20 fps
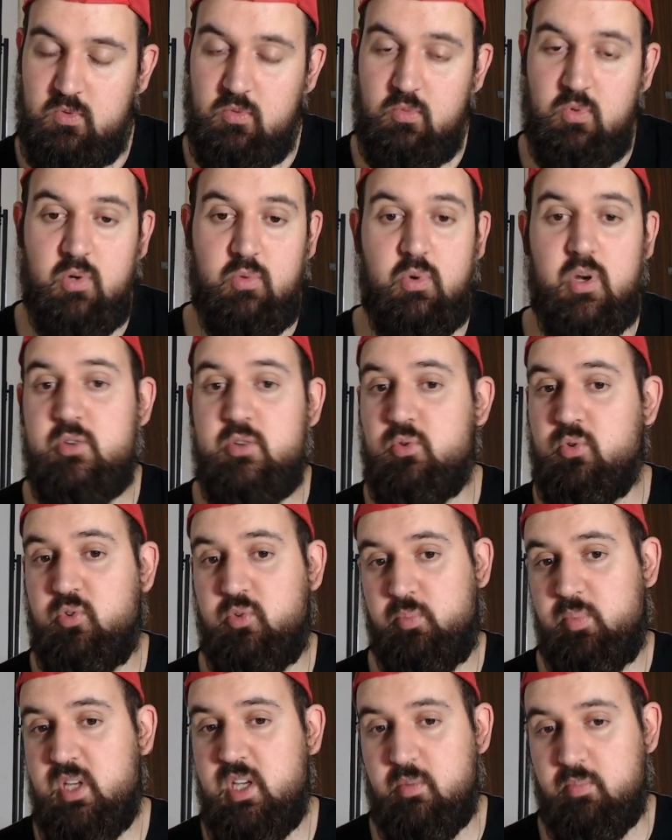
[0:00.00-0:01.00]
uh when you
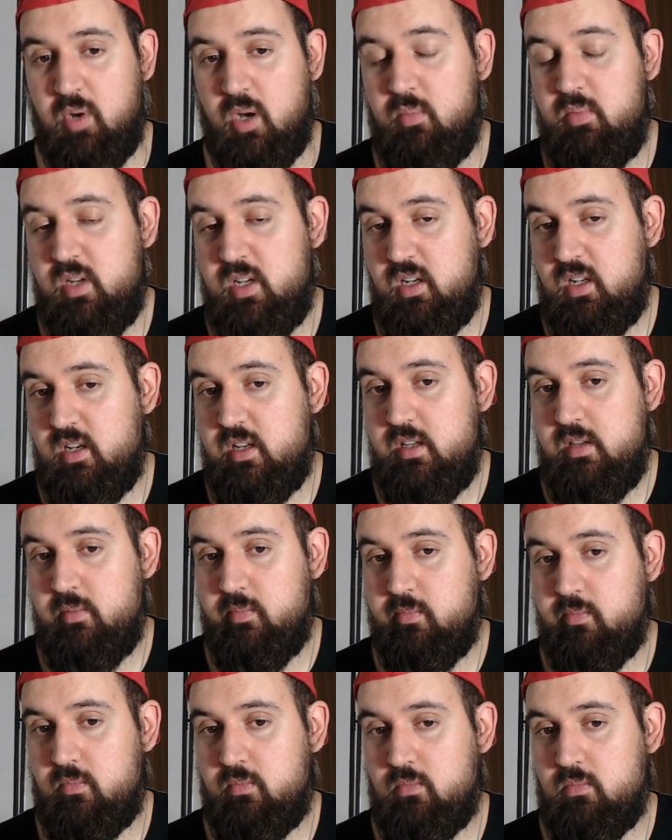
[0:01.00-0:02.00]
speak publicly,
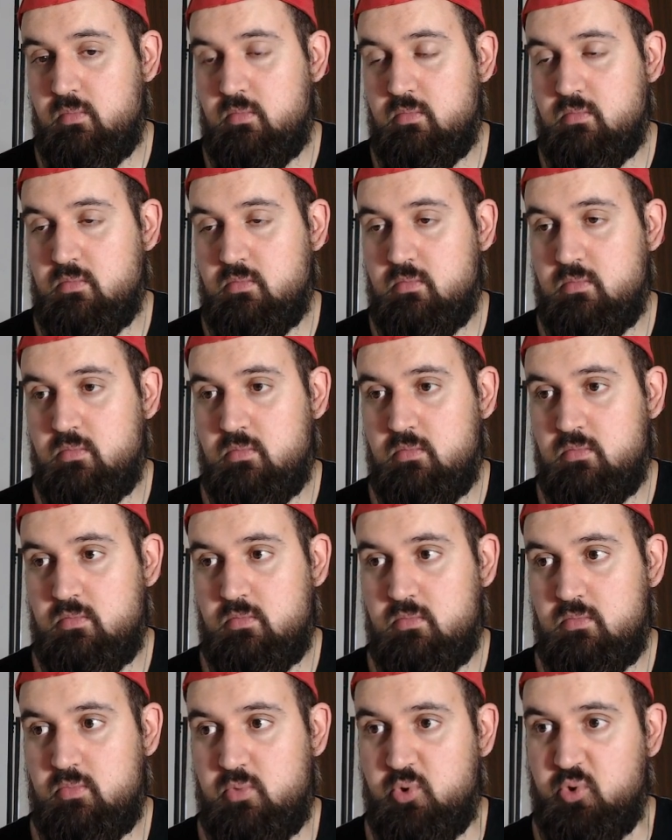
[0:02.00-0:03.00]

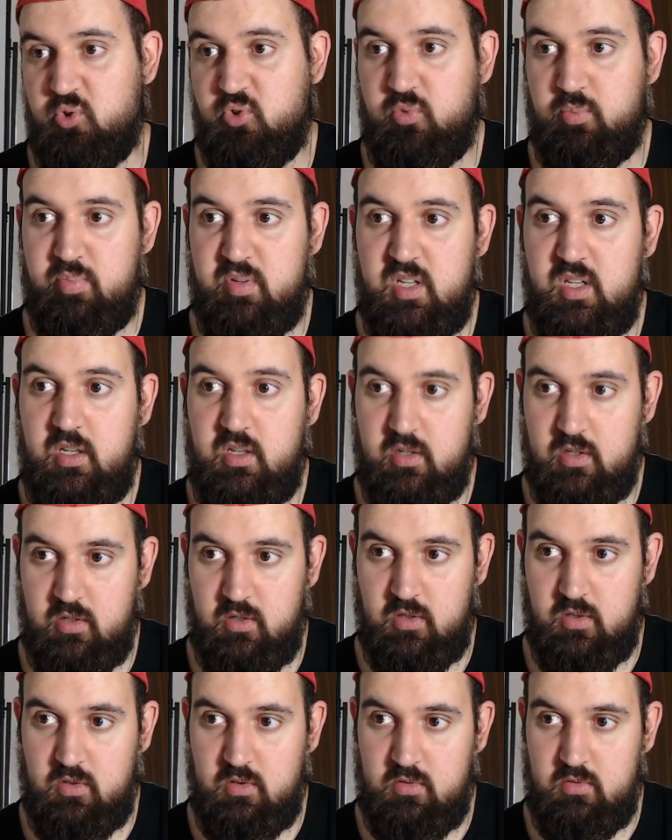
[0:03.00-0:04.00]
you speak
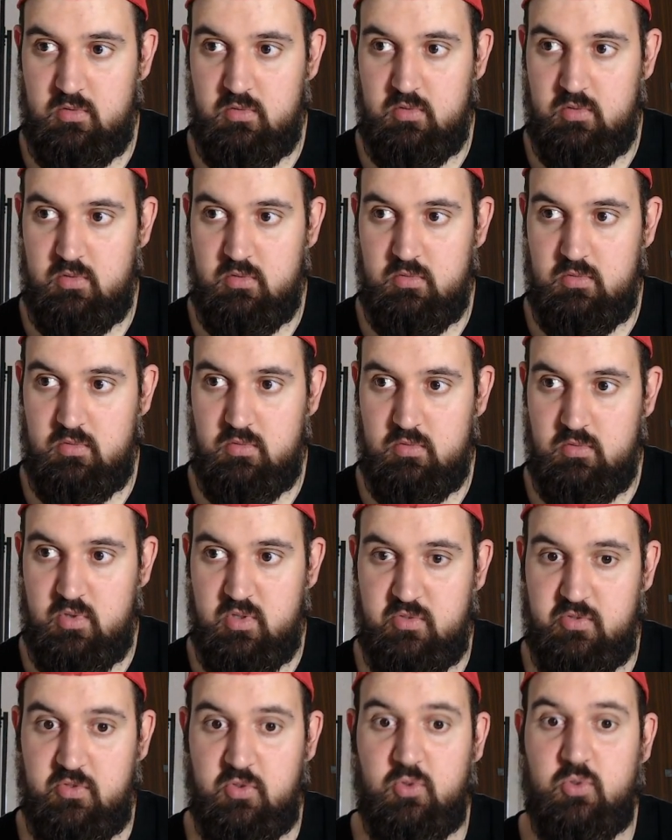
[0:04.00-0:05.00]
uh,
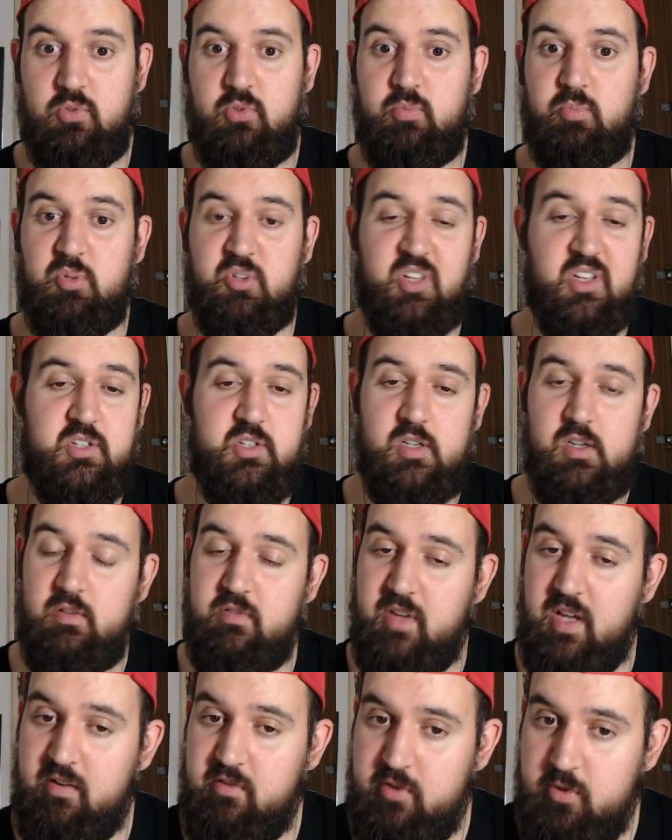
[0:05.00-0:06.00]
in front potentially
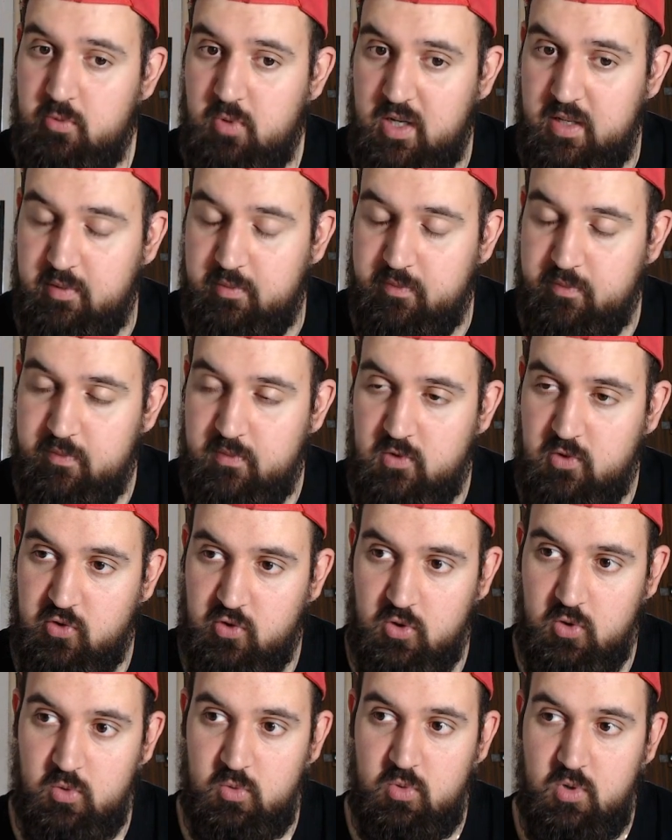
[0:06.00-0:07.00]
of everyone.
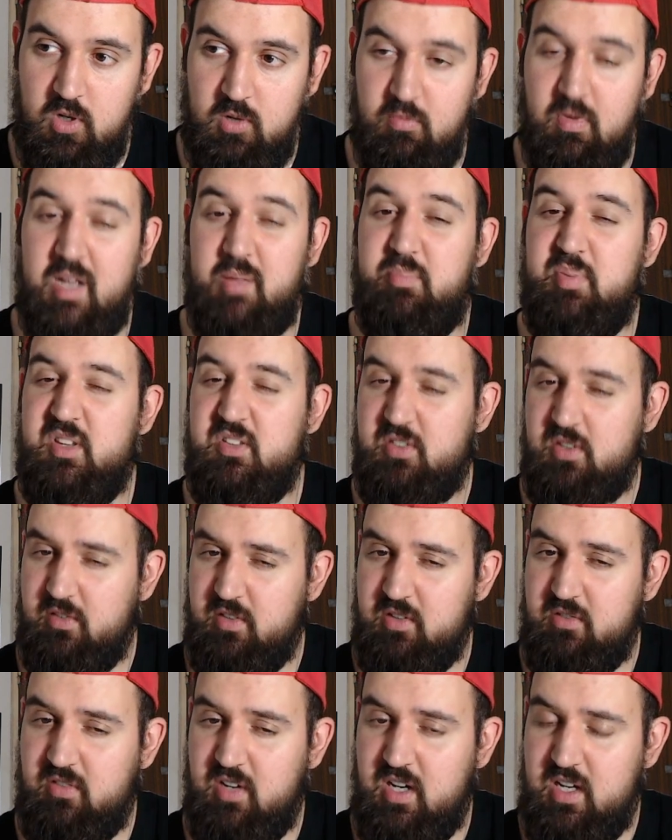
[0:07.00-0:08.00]
So my piece of
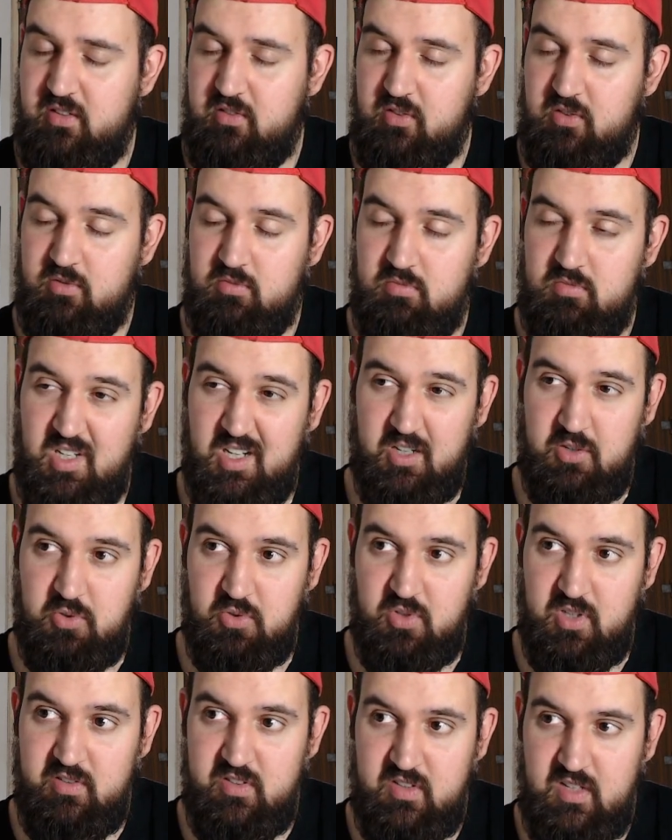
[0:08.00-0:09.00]
advice that I
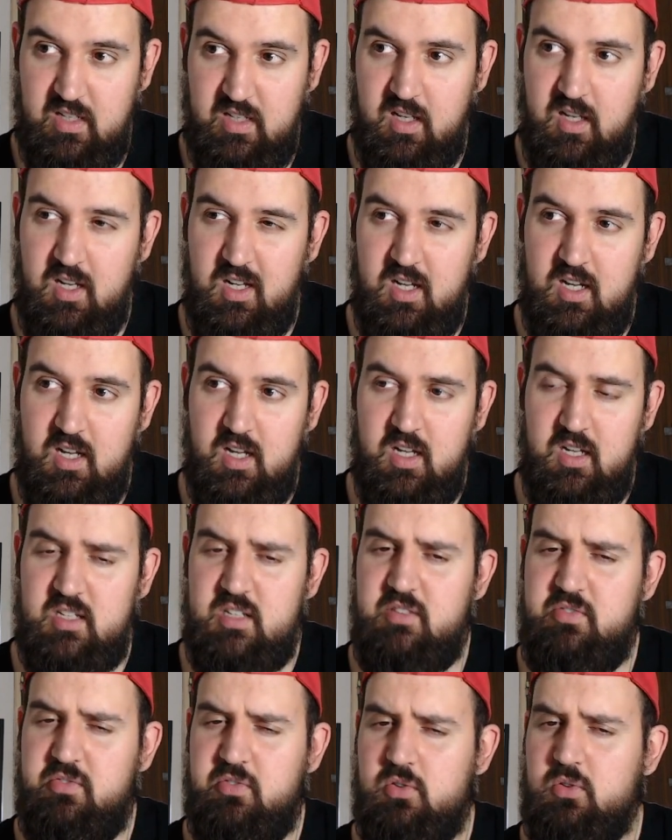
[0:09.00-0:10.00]
could give is that
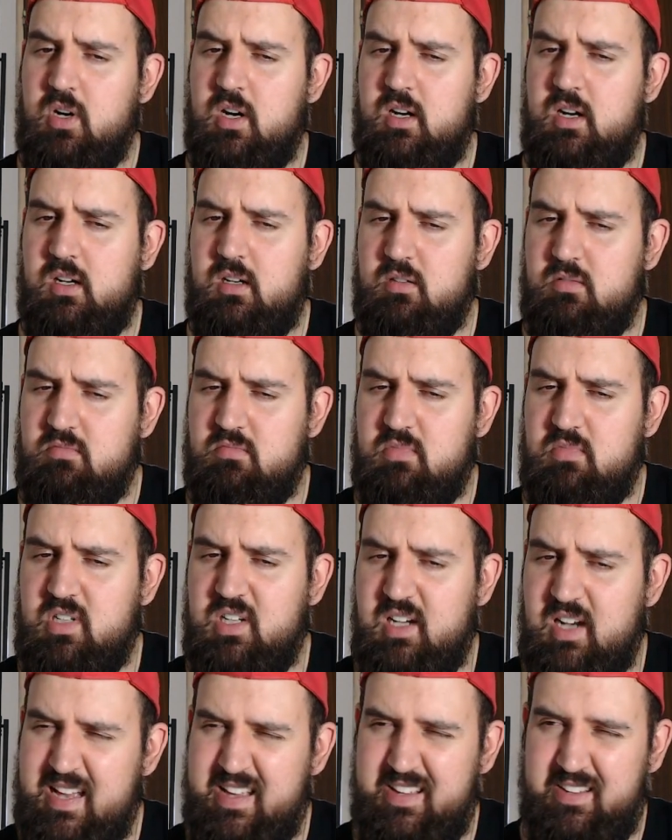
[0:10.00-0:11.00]
if you are
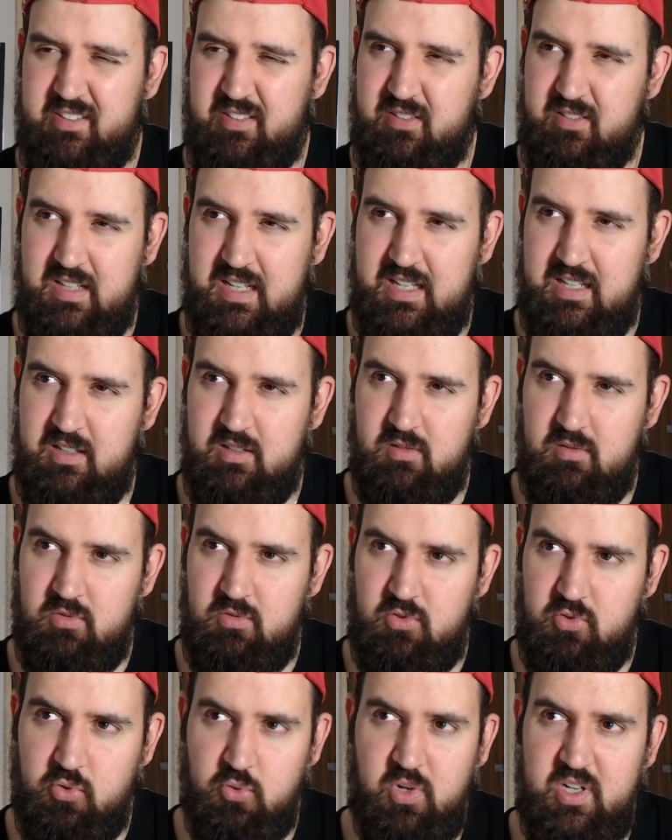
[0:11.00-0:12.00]
less than
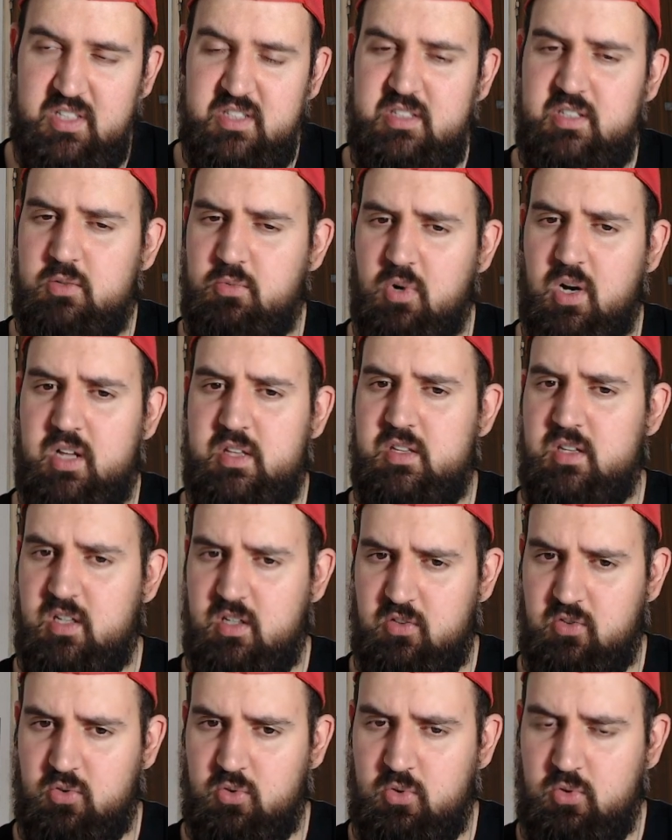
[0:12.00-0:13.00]
21
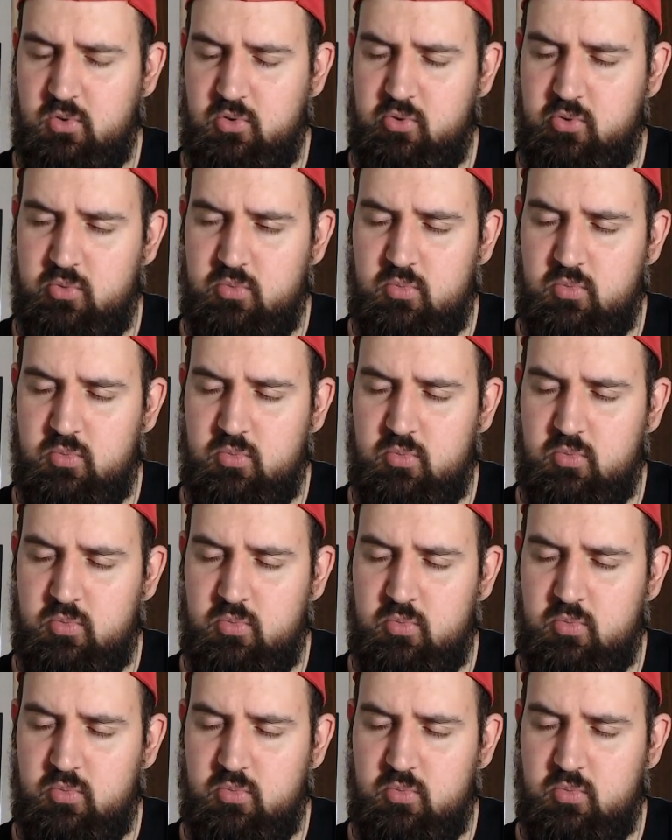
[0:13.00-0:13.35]
years old,